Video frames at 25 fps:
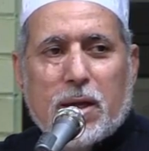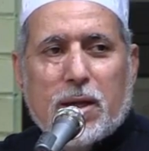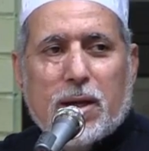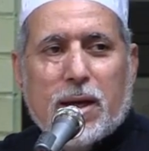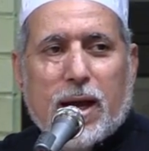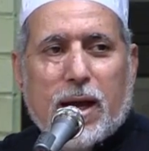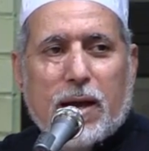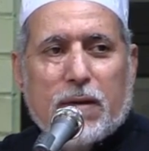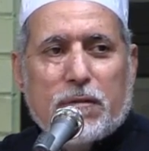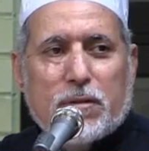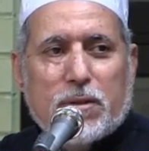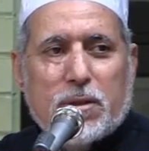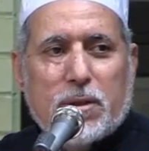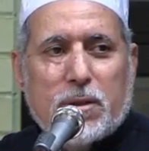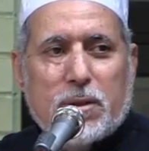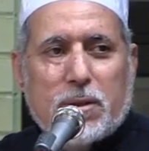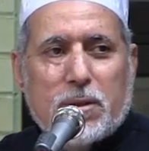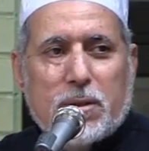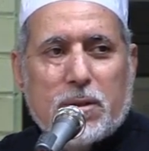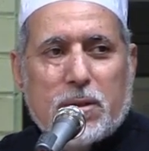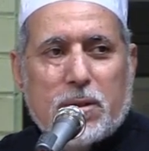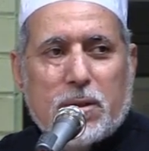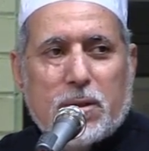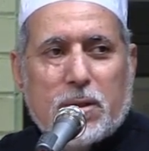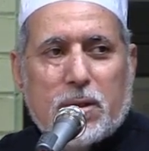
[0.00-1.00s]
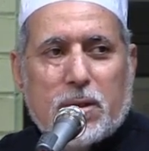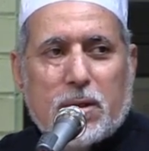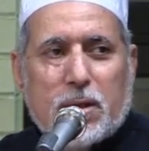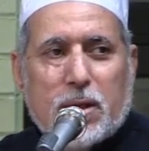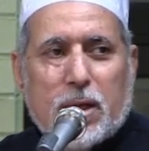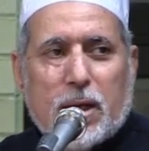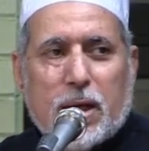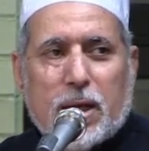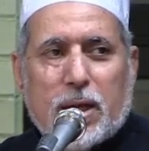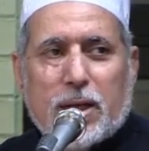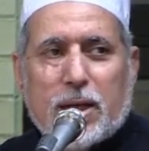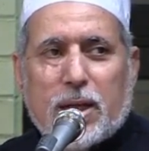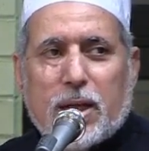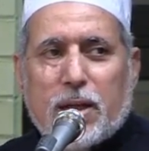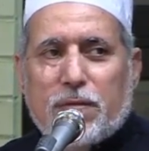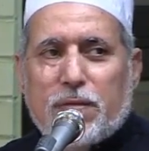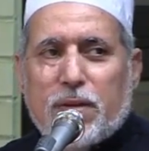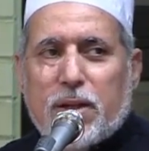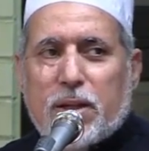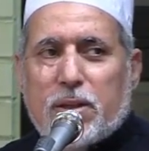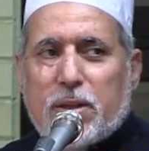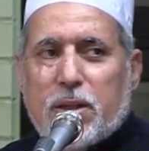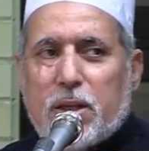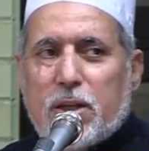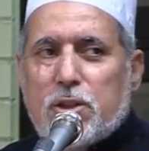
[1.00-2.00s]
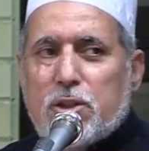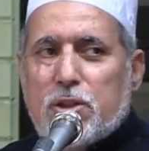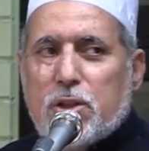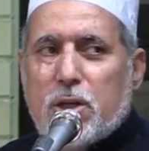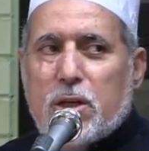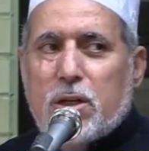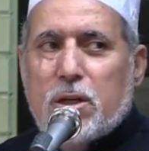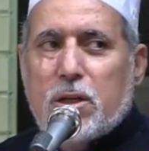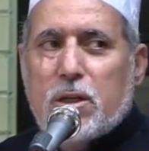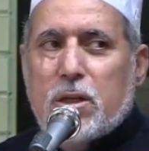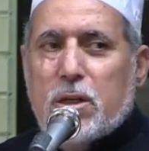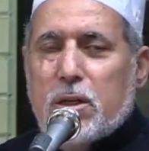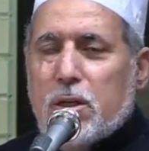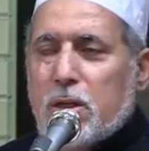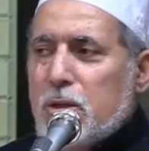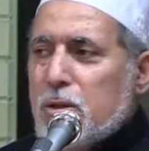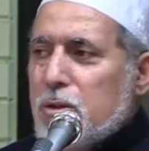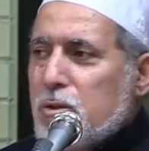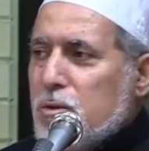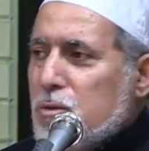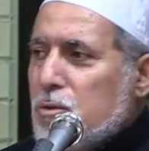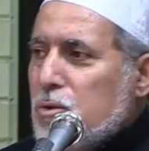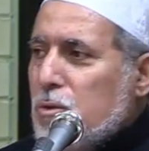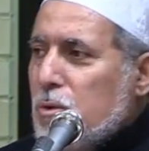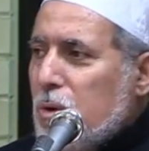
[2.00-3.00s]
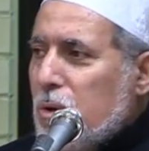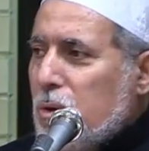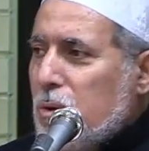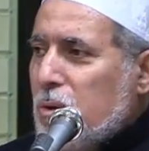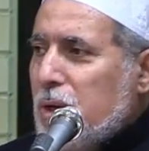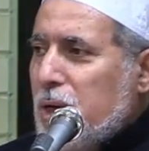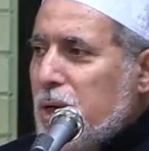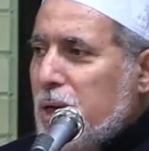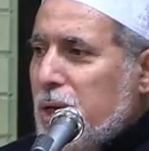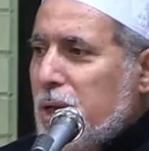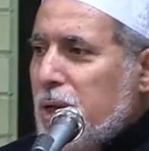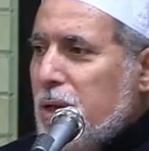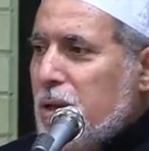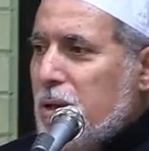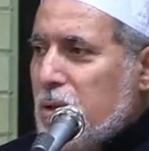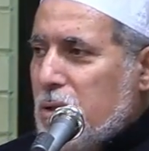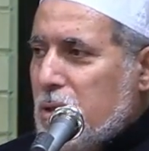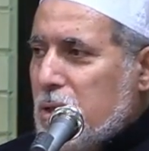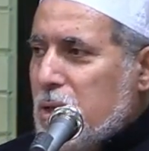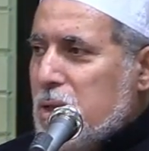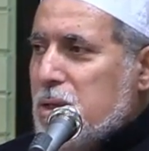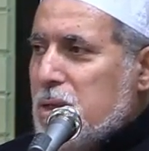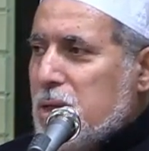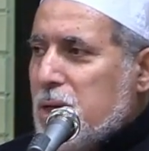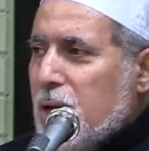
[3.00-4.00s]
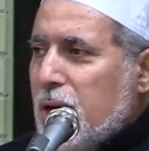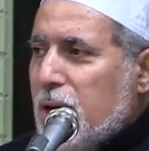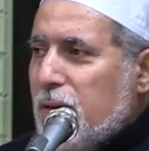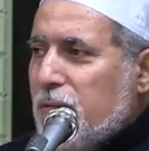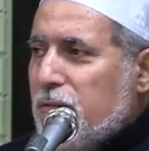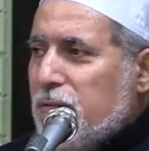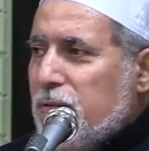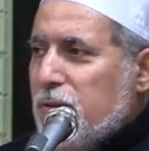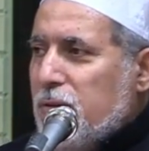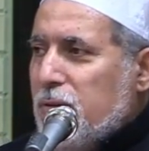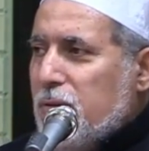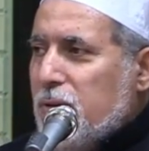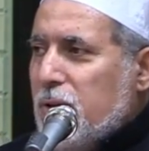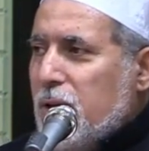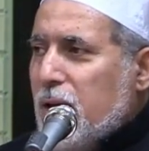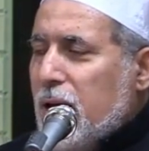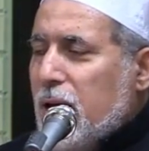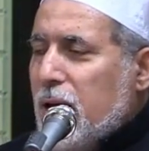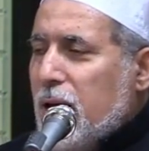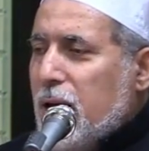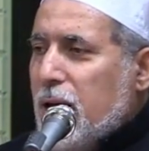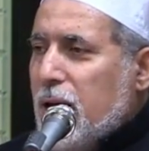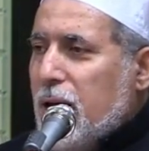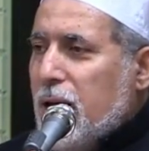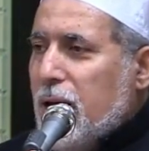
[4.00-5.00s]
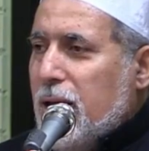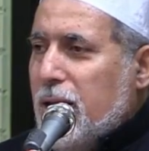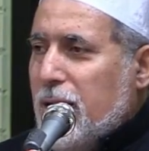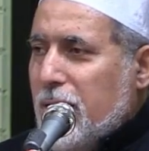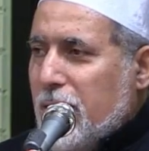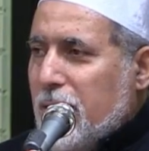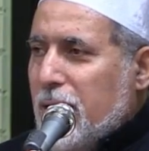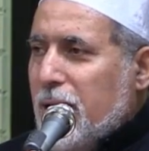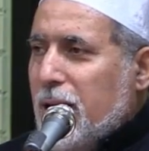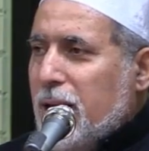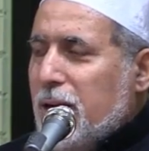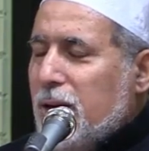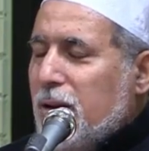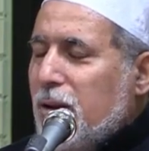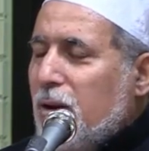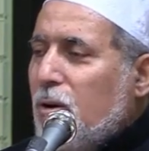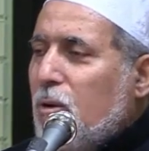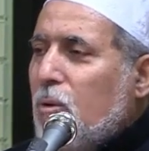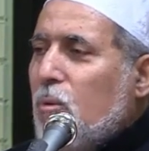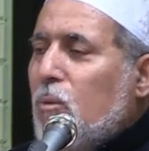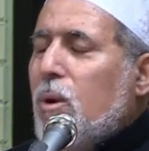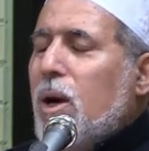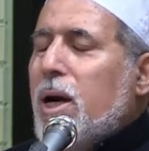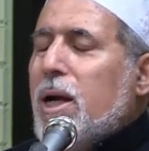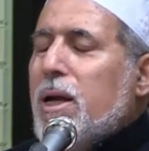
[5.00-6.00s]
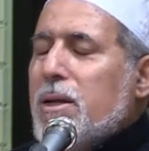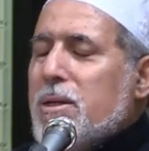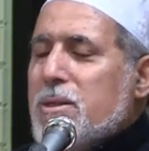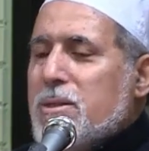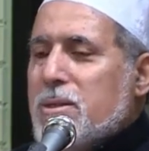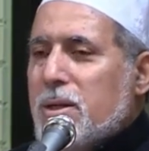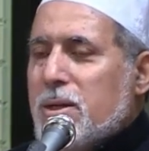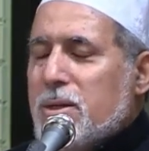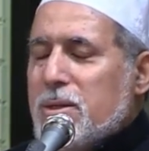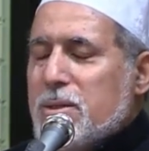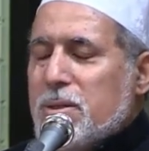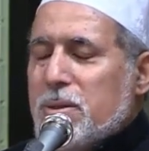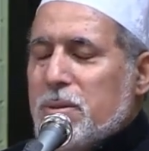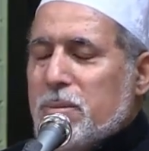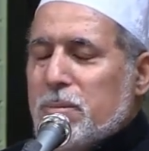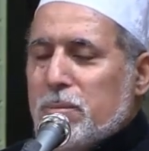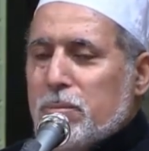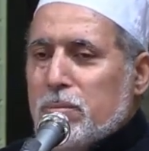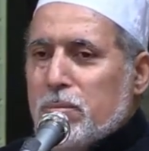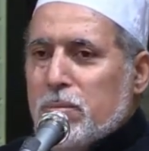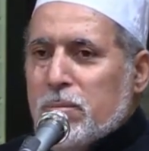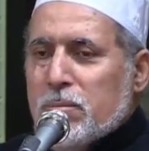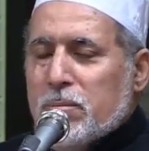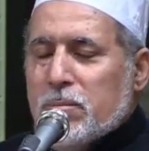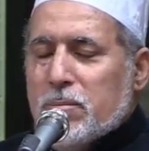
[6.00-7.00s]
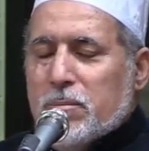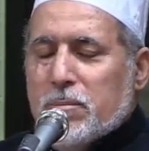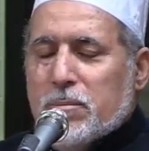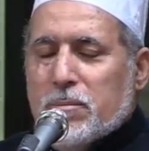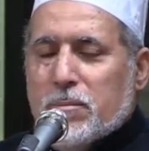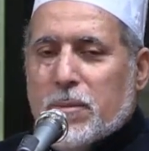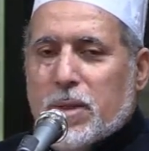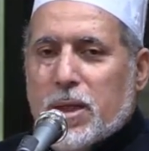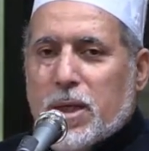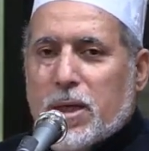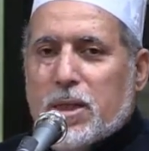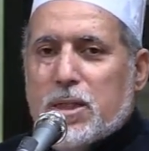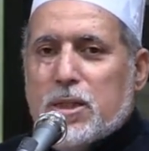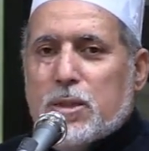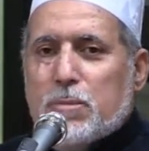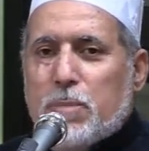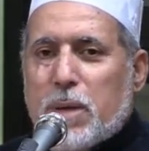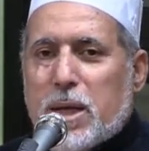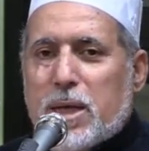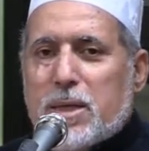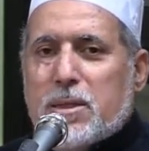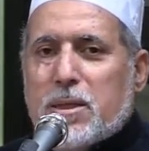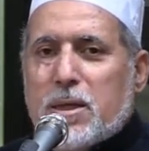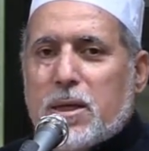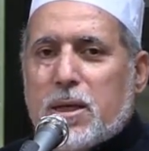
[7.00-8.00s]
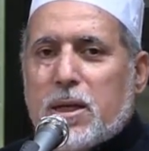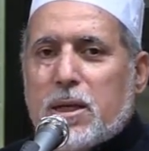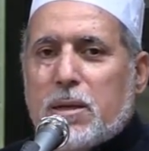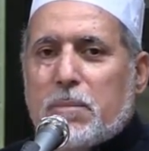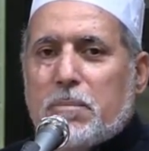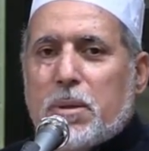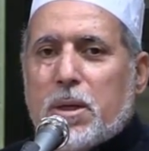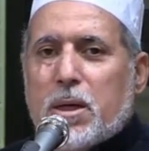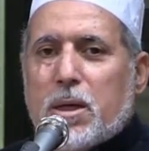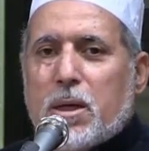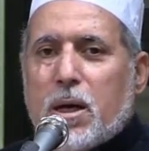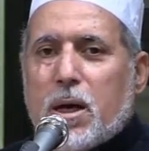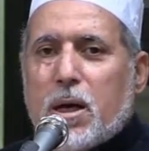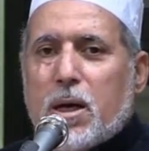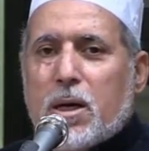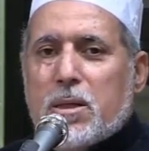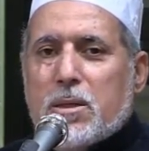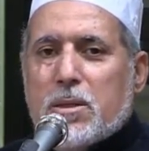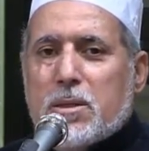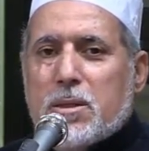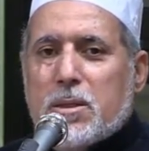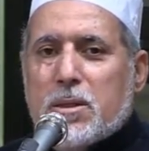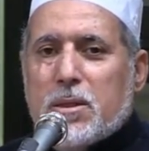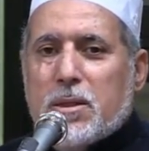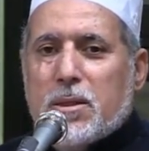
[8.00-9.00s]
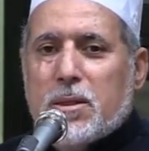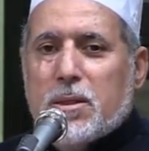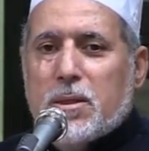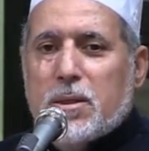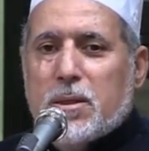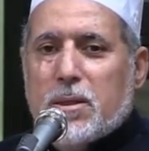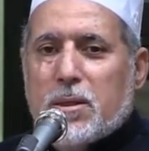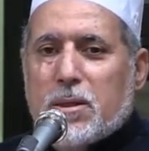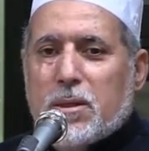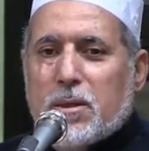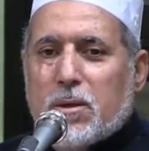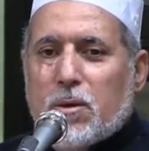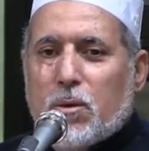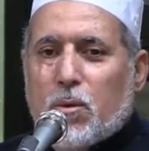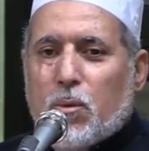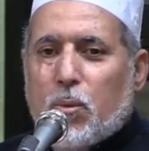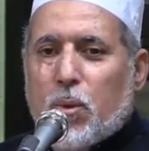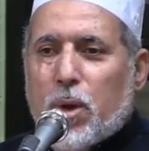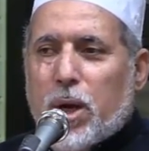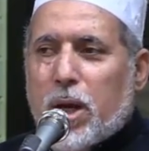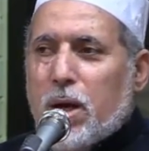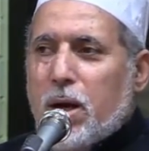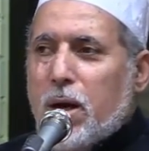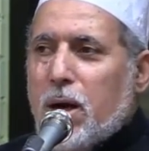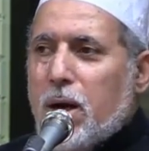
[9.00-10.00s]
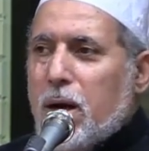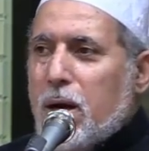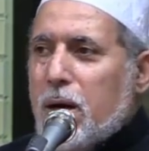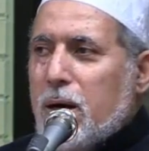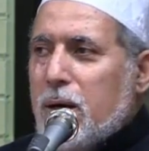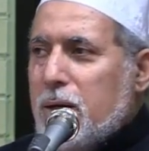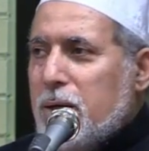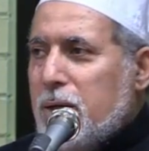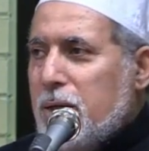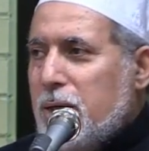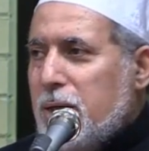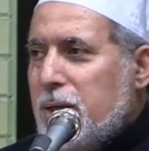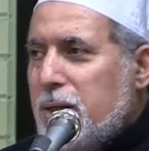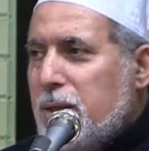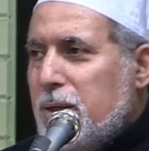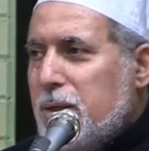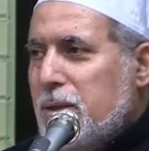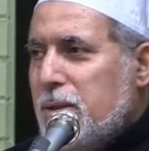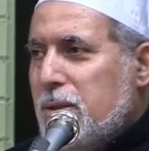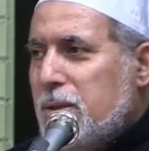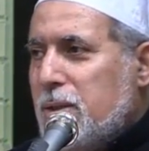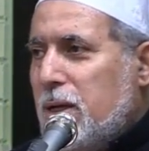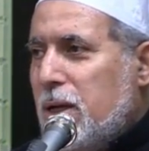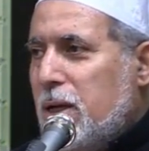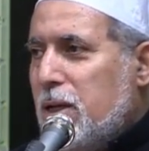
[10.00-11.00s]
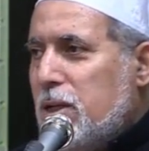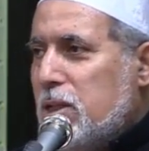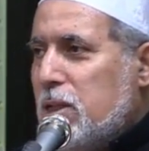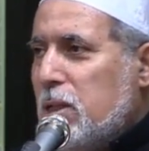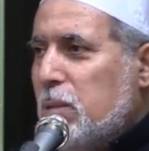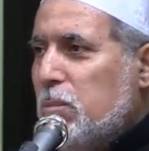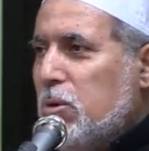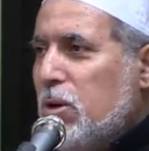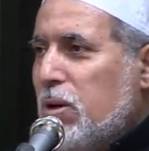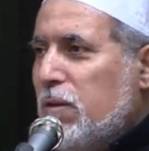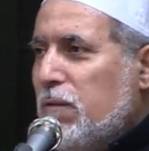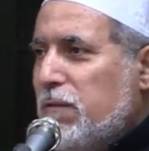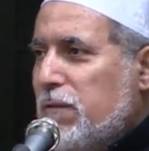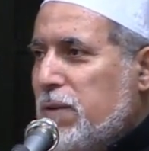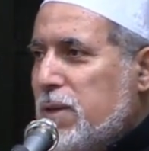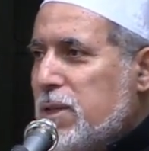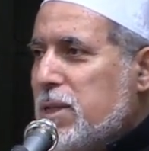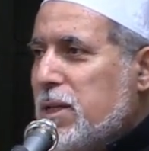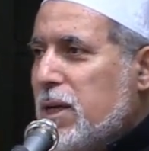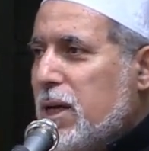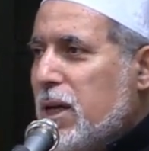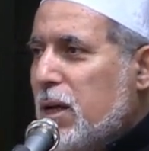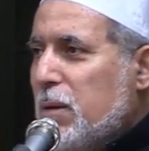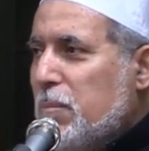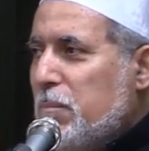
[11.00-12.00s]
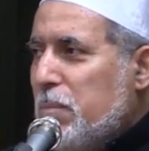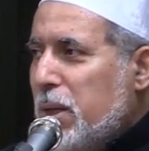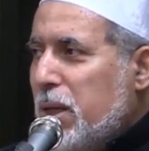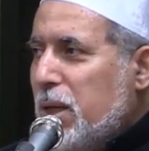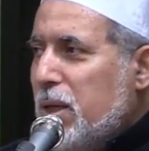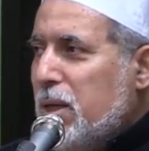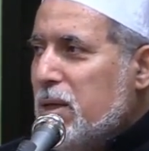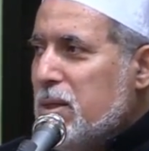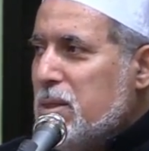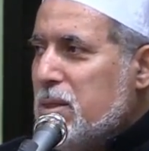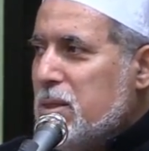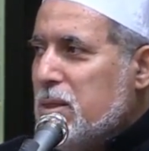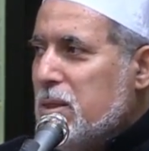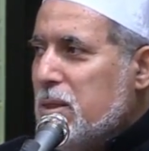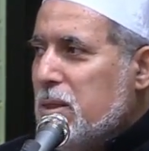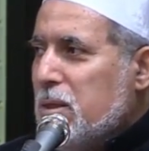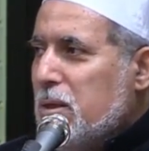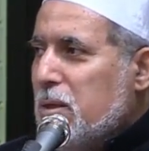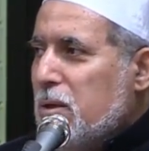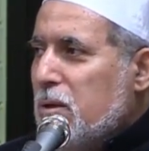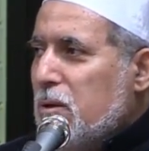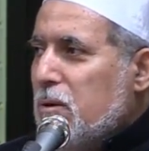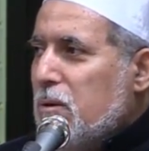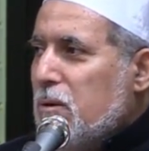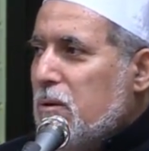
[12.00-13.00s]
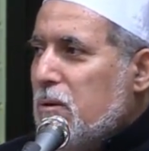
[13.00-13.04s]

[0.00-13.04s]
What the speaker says: hereafter and give attention to only this life. And again, why is this? It's basically because we are tangible physical beings